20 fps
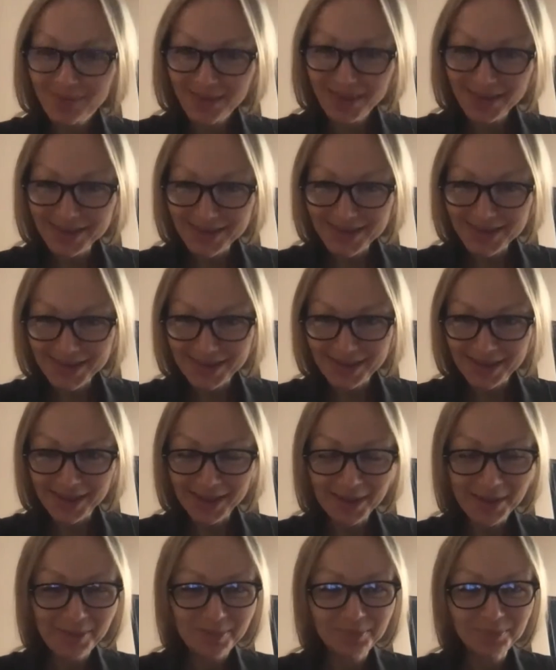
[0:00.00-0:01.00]
it's,
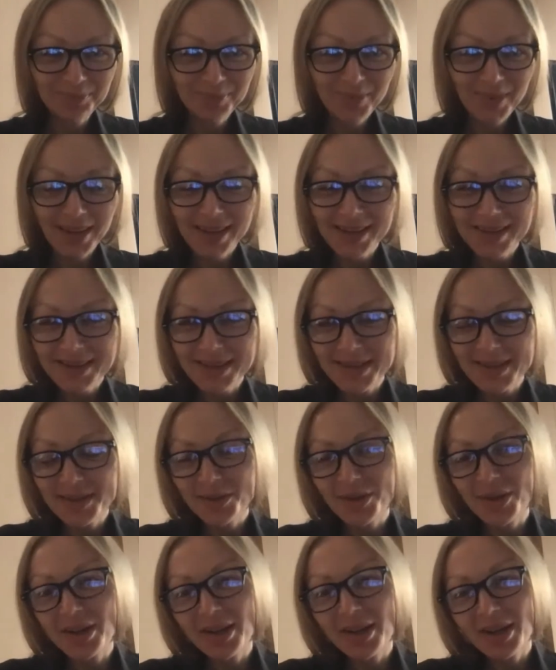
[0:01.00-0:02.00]
um, it's, it's
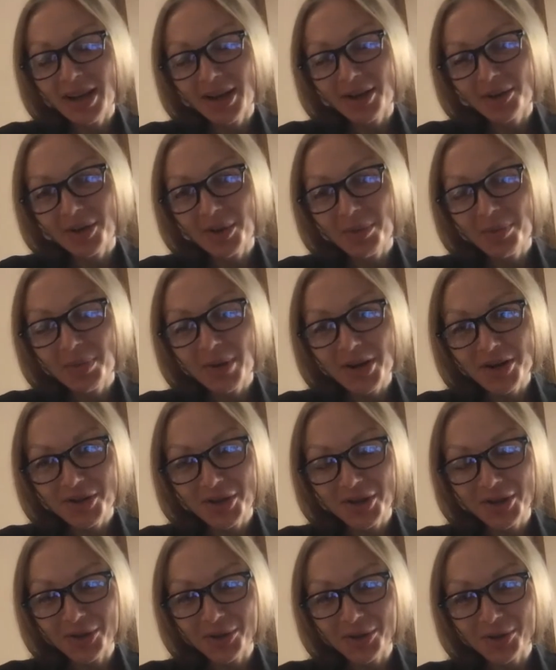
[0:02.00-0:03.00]
really a great pleasure
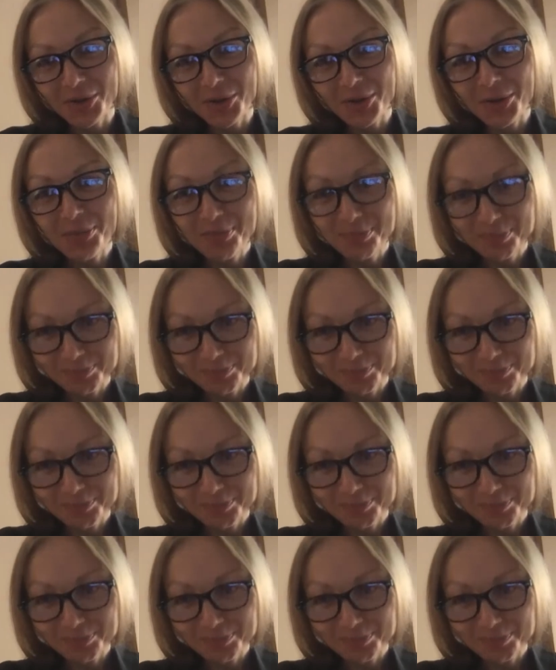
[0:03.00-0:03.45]
and honor.